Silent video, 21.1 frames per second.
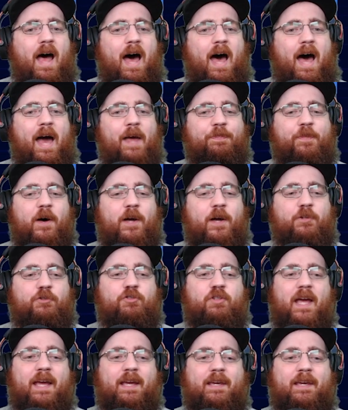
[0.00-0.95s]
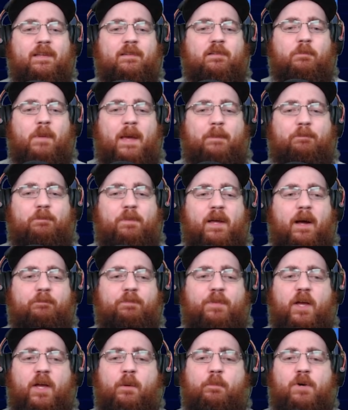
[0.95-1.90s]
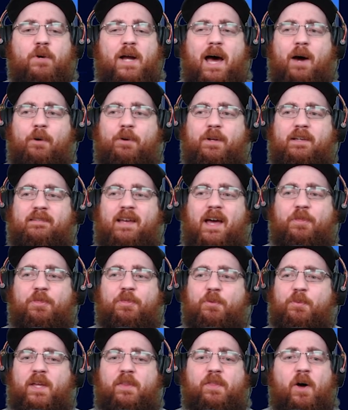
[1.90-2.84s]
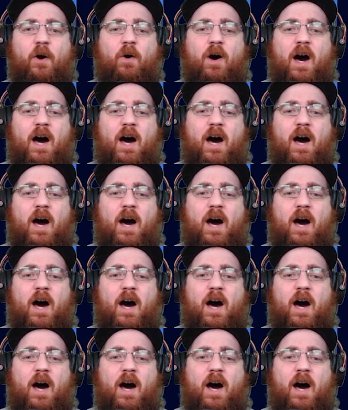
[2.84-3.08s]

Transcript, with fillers: I thought Jenkins might be up there. Brown is at three, though.